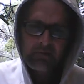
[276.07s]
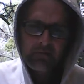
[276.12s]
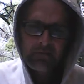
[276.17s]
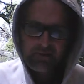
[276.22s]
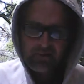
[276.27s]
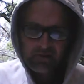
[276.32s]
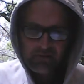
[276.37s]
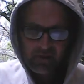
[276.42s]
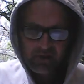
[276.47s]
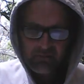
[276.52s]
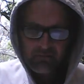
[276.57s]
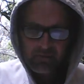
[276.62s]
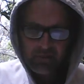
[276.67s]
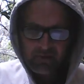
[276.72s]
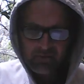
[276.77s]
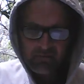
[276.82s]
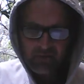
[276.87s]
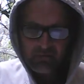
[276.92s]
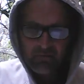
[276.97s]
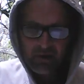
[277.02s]
statement
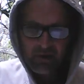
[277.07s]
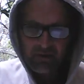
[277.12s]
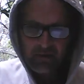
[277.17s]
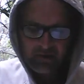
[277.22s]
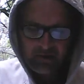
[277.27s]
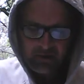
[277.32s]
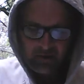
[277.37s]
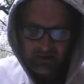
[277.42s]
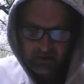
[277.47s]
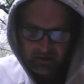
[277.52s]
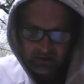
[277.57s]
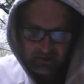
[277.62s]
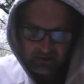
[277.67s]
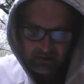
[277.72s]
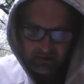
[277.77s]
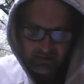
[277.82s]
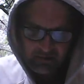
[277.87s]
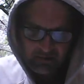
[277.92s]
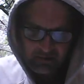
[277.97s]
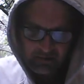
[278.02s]
of the modern
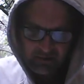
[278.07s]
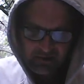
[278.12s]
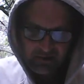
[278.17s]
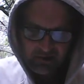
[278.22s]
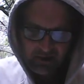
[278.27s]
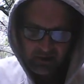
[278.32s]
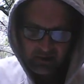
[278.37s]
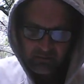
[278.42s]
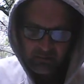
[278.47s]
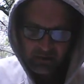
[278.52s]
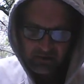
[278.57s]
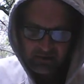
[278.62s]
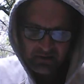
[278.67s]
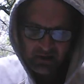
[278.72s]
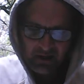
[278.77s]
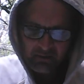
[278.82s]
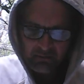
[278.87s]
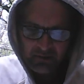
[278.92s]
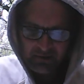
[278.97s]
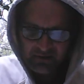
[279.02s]
era. It's all about
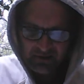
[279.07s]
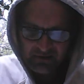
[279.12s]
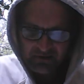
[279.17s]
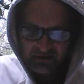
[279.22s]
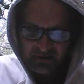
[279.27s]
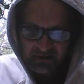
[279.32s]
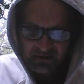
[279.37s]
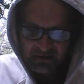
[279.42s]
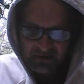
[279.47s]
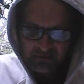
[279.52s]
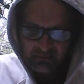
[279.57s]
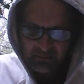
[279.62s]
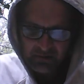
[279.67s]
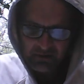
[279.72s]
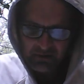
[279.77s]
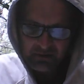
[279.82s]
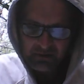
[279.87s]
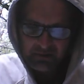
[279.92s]
gaming the system."